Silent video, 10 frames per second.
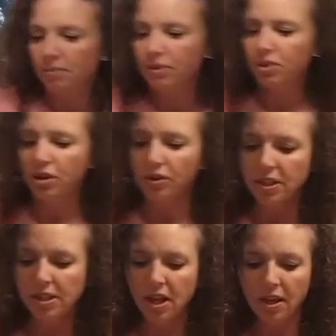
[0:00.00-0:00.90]
so I'm going to stir
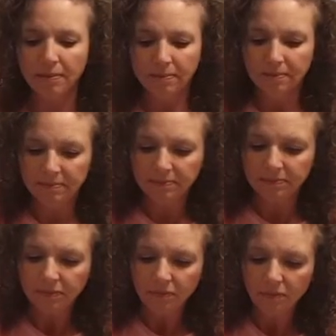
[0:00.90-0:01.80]
this up,
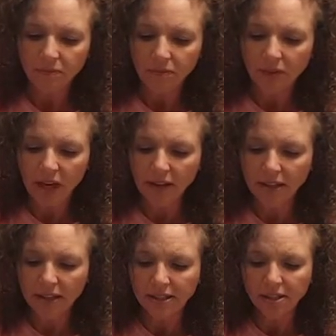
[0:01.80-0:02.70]
and
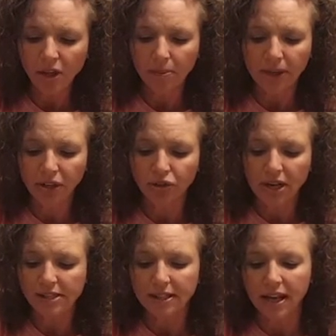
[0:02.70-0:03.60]
then this is going to be your
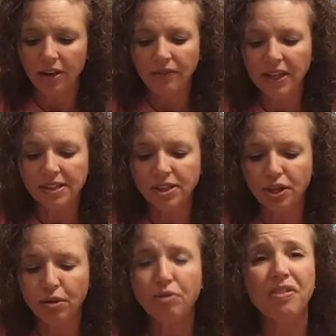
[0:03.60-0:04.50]
dressing. Now, if it's
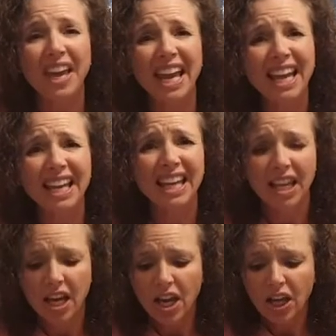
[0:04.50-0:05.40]
too thick,
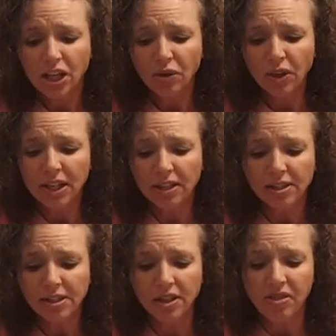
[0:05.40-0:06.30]
you could
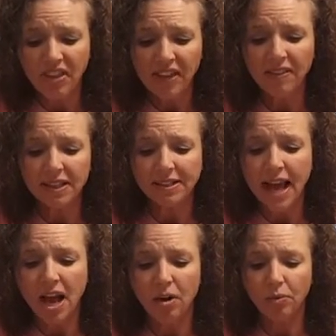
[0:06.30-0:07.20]
thin this
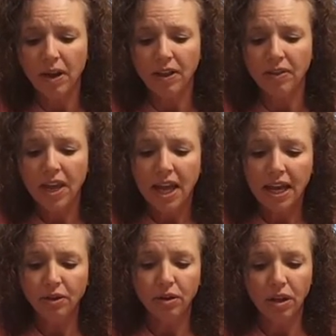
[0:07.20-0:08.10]
out with
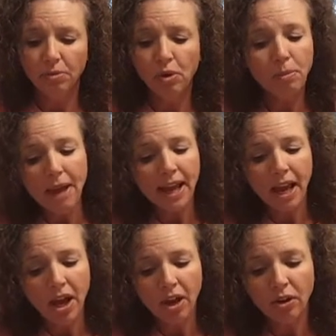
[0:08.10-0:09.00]
either a little more
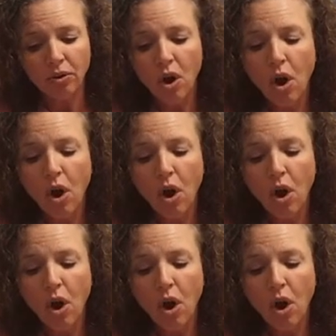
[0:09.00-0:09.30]
mayo,